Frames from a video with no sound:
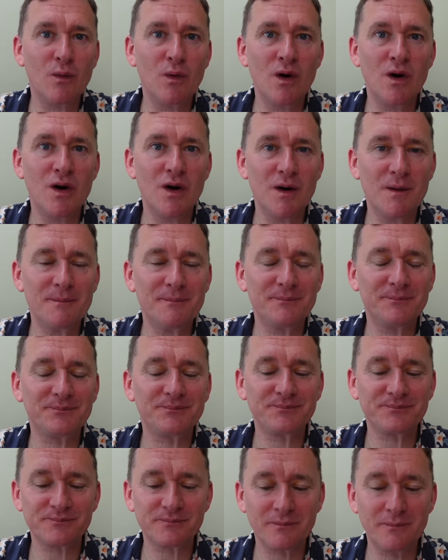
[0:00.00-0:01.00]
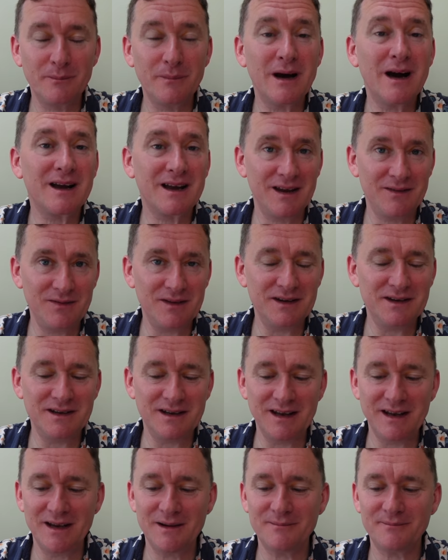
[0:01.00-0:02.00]
were back in the
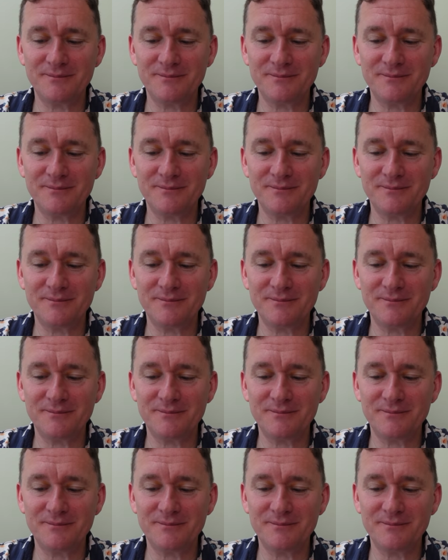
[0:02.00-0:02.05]
day,